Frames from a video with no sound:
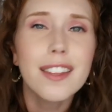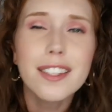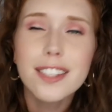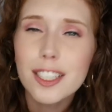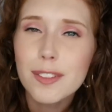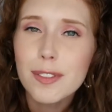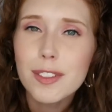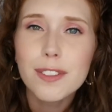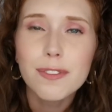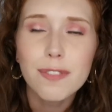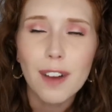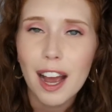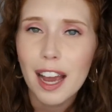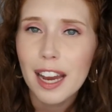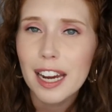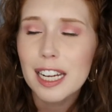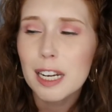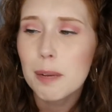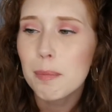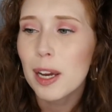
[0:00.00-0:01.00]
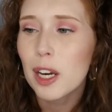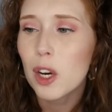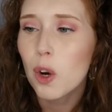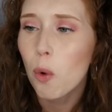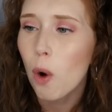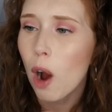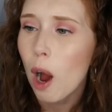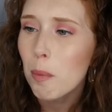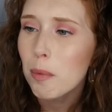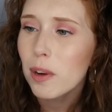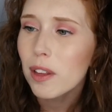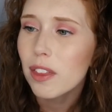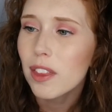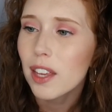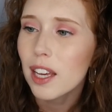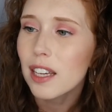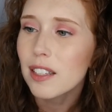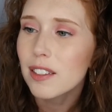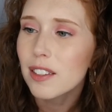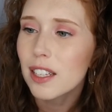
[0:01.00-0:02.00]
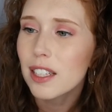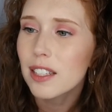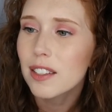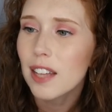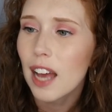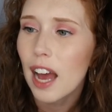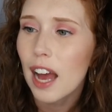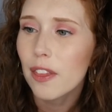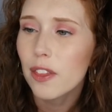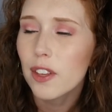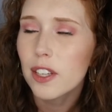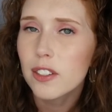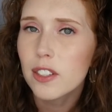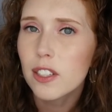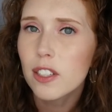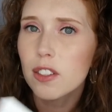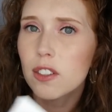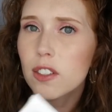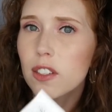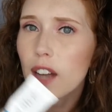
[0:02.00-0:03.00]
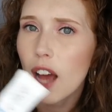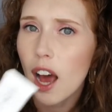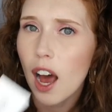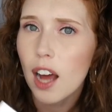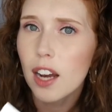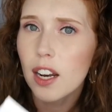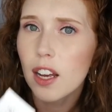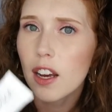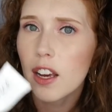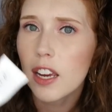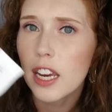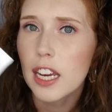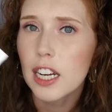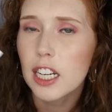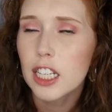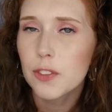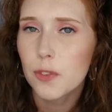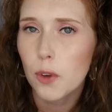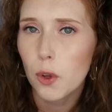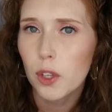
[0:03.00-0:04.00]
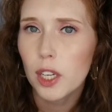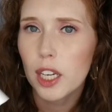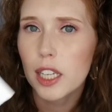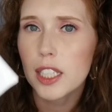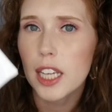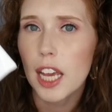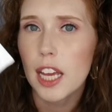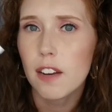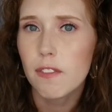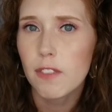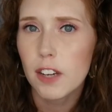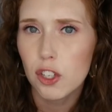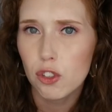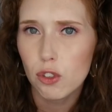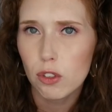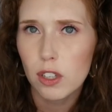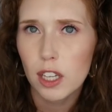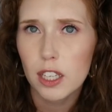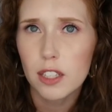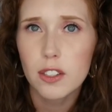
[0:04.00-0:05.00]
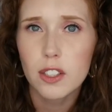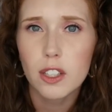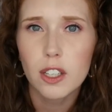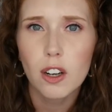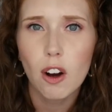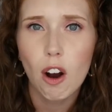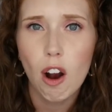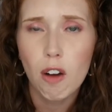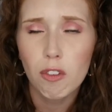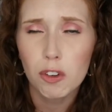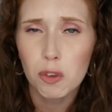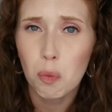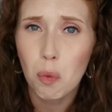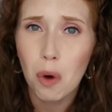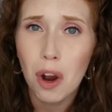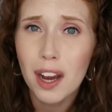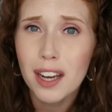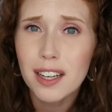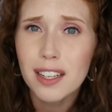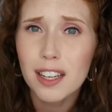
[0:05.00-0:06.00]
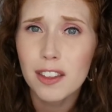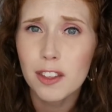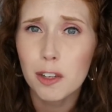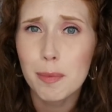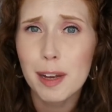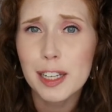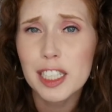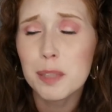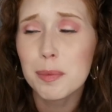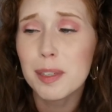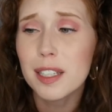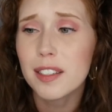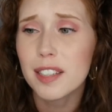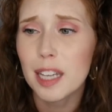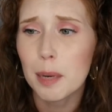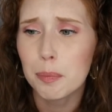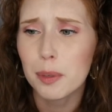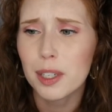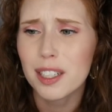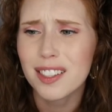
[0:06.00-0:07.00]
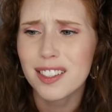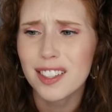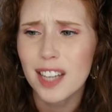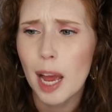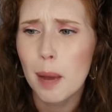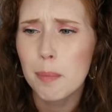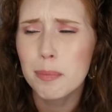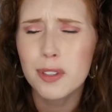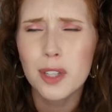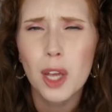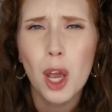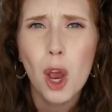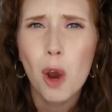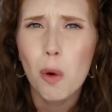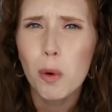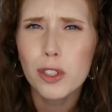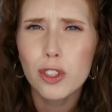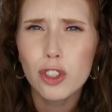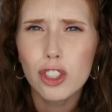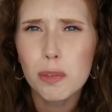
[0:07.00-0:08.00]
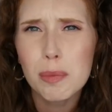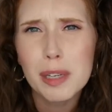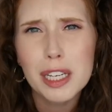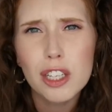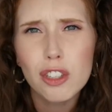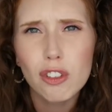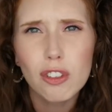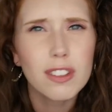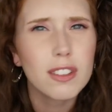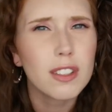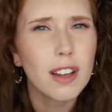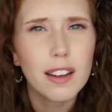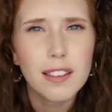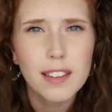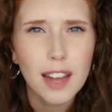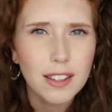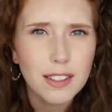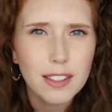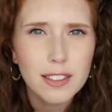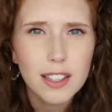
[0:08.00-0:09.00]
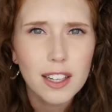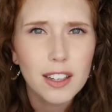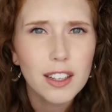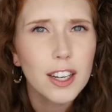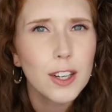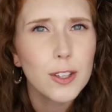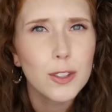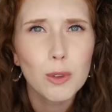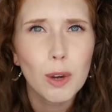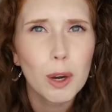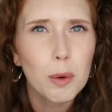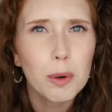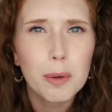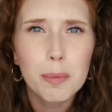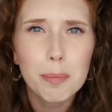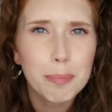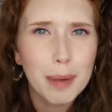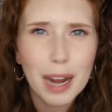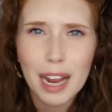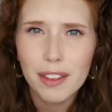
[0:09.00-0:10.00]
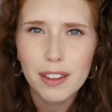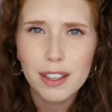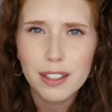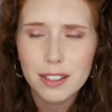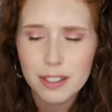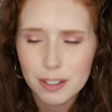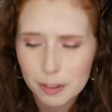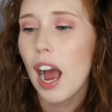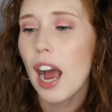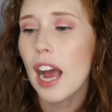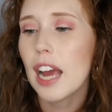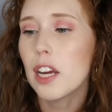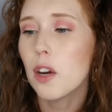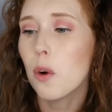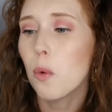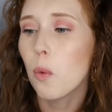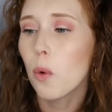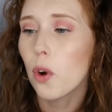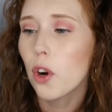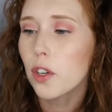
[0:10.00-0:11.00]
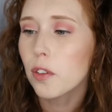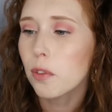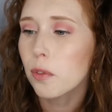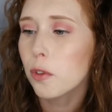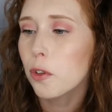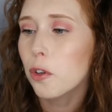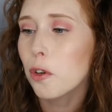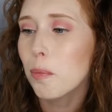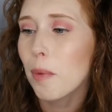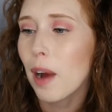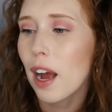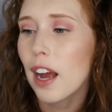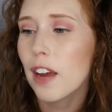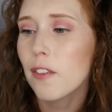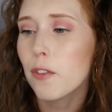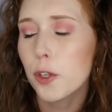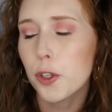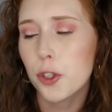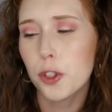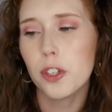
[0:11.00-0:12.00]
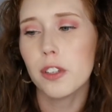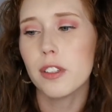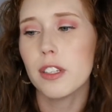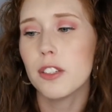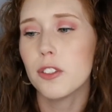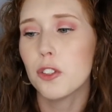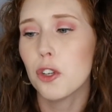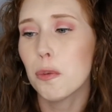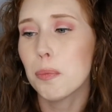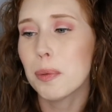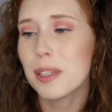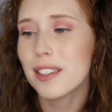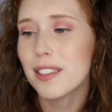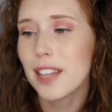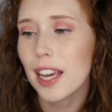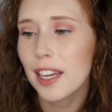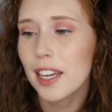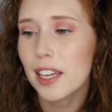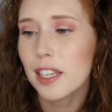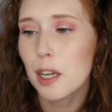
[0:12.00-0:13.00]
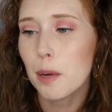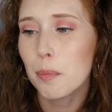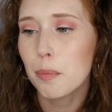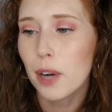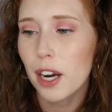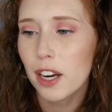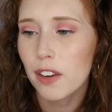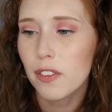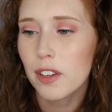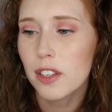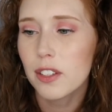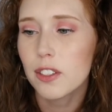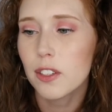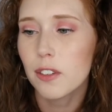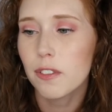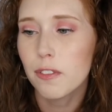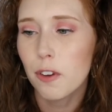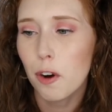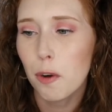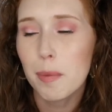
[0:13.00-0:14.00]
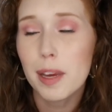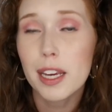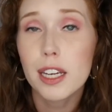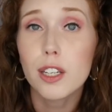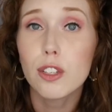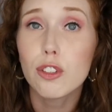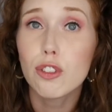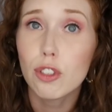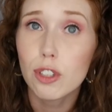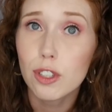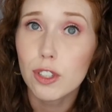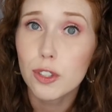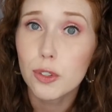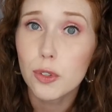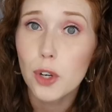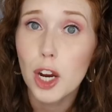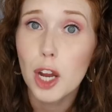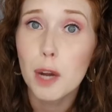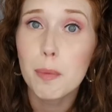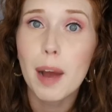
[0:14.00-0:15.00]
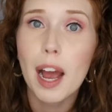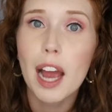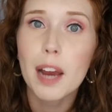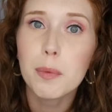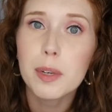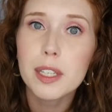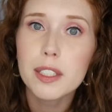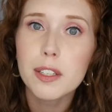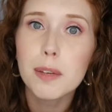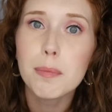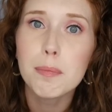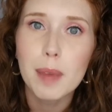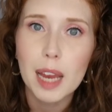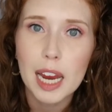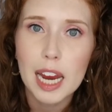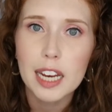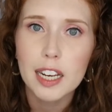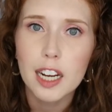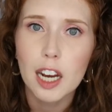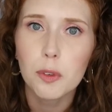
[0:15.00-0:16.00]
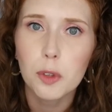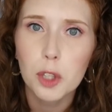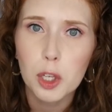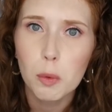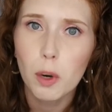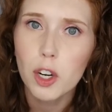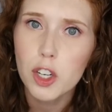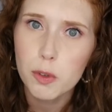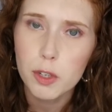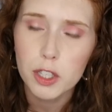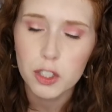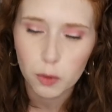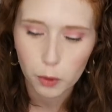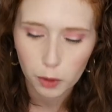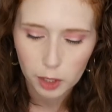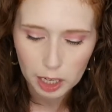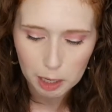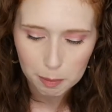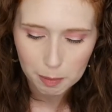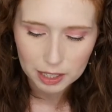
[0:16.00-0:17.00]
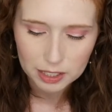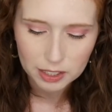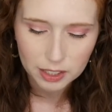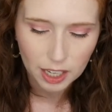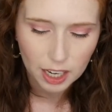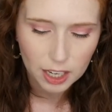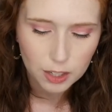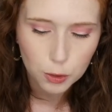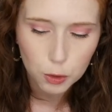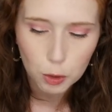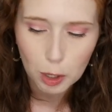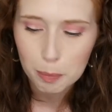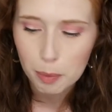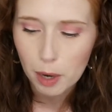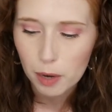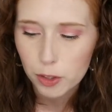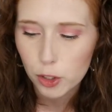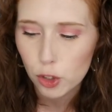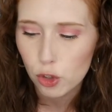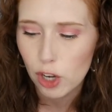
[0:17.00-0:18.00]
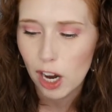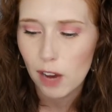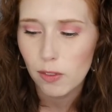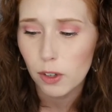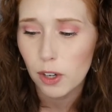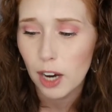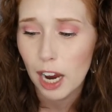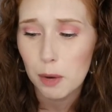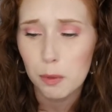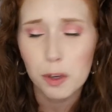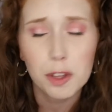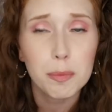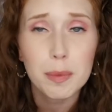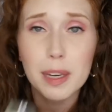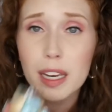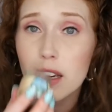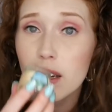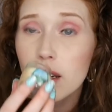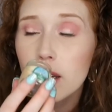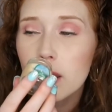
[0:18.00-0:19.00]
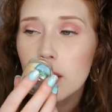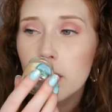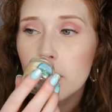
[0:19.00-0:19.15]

This stuff is fine. My qualm with this is that this is not an exfoliant and a facial cleanser all in one. They're meant to be separate steps, which to me is just unnecessary, so I wouldn't buy this. I worked through my Fortune Cookie Soap second breakfast foaming sugar scrub. I went to Maine and I really wanted to exfoliate my skin, so I brought this travel guy with me.